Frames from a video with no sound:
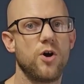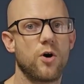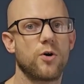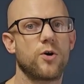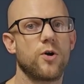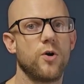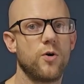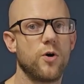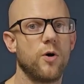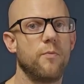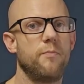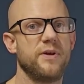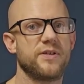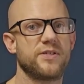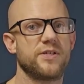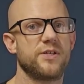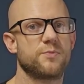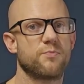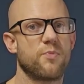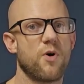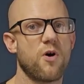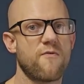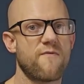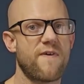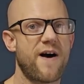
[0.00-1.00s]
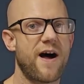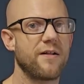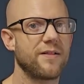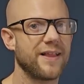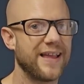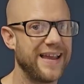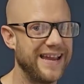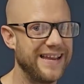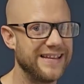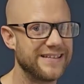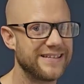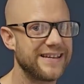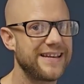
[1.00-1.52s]
your Google Business
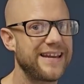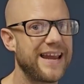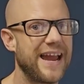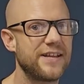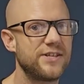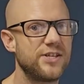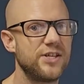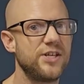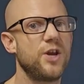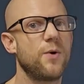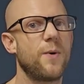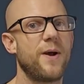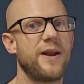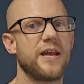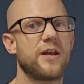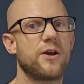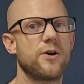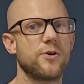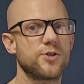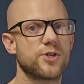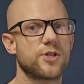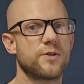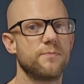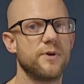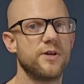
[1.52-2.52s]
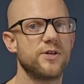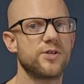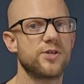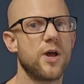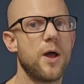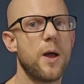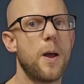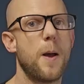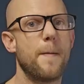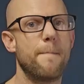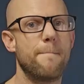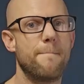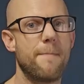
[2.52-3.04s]
Profile isn't getting you any customers
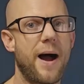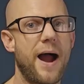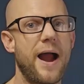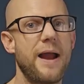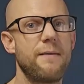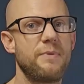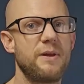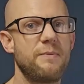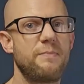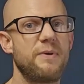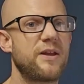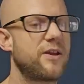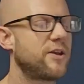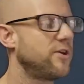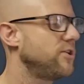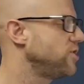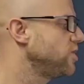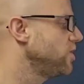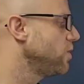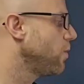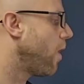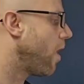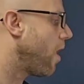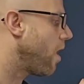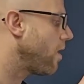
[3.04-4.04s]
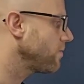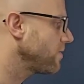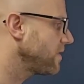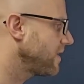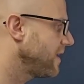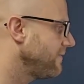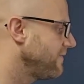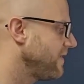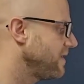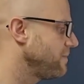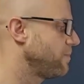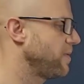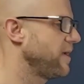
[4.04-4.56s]
might be because you aren't
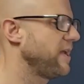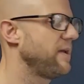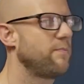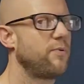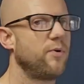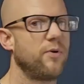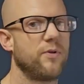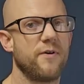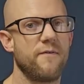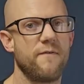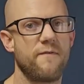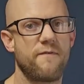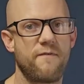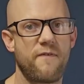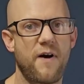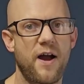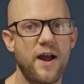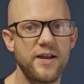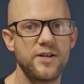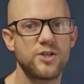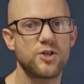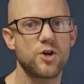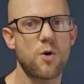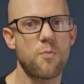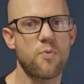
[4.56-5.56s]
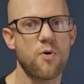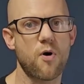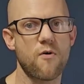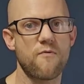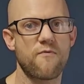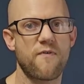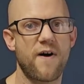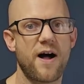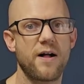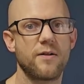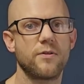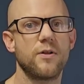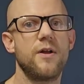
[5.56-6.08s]
giving people that find your
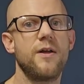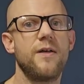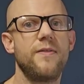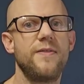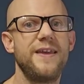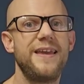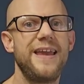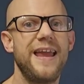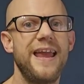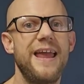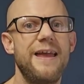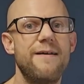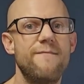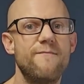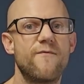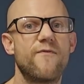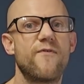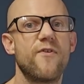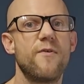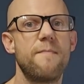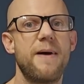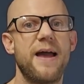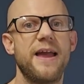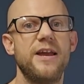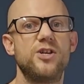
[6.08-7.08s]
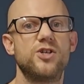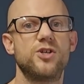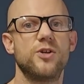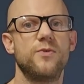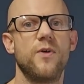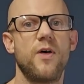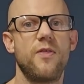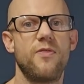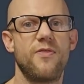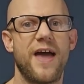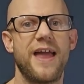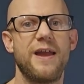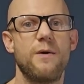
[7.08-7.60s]
profile the
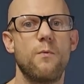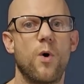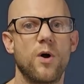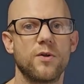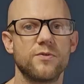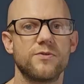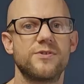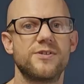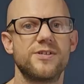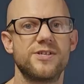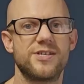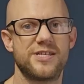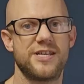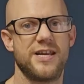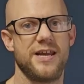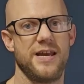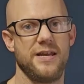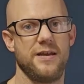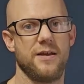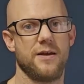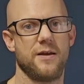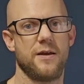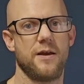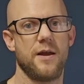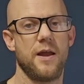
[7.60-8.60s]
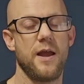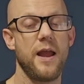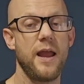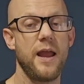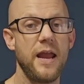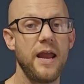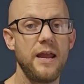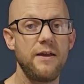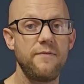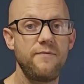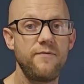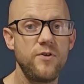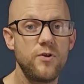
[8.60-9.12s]
information that they want to see.
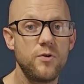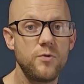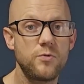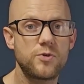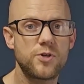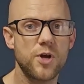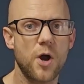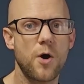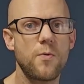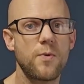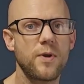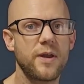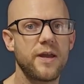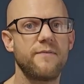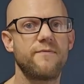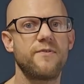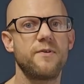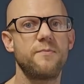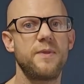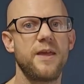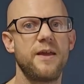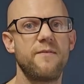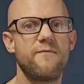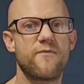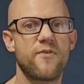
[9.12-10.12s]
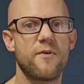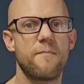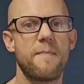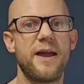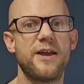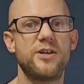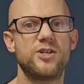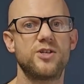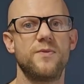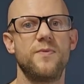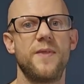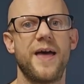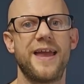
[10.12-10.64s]
If you don't give them the
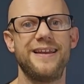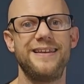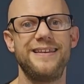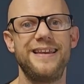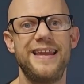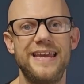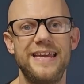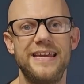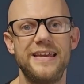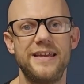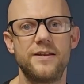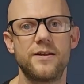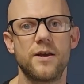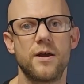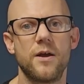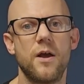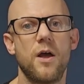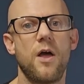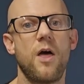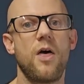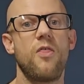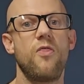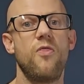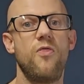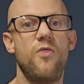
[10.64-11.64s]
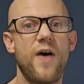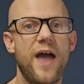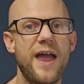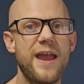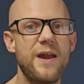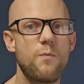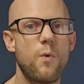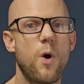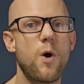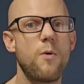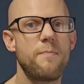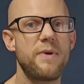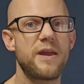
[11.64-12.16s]
information they need,
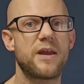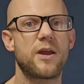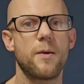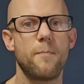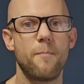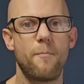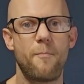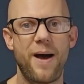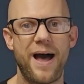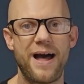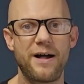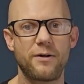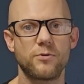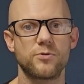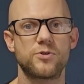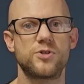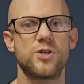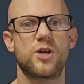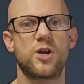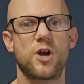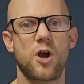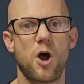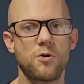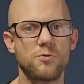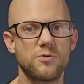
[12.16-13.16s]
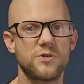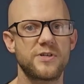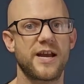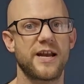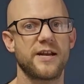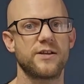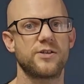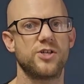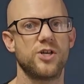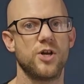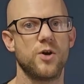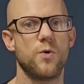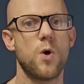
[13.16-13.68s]
they won't be compelled to
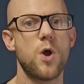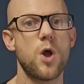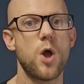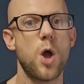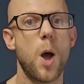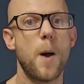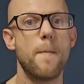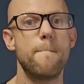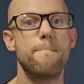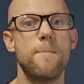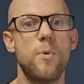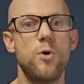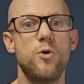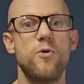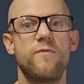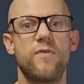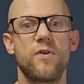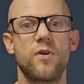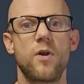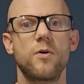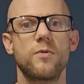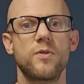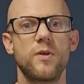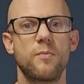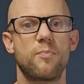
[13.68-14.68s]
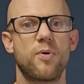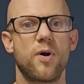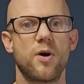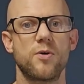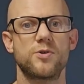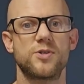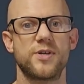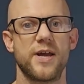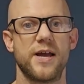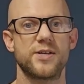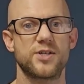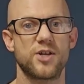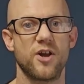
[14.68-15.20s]
contact you and move along the
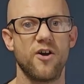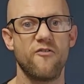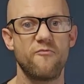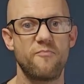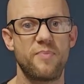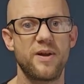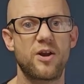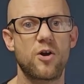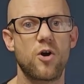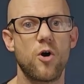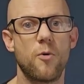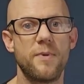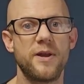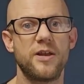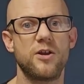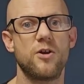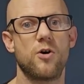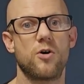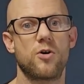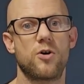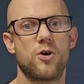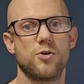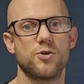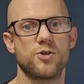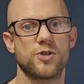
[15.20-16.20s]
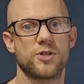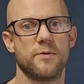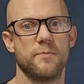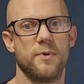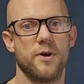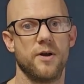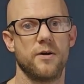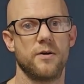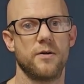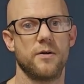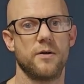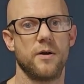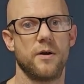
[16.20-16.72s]
process of becoming your
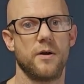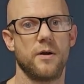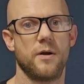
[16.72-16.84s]
customer.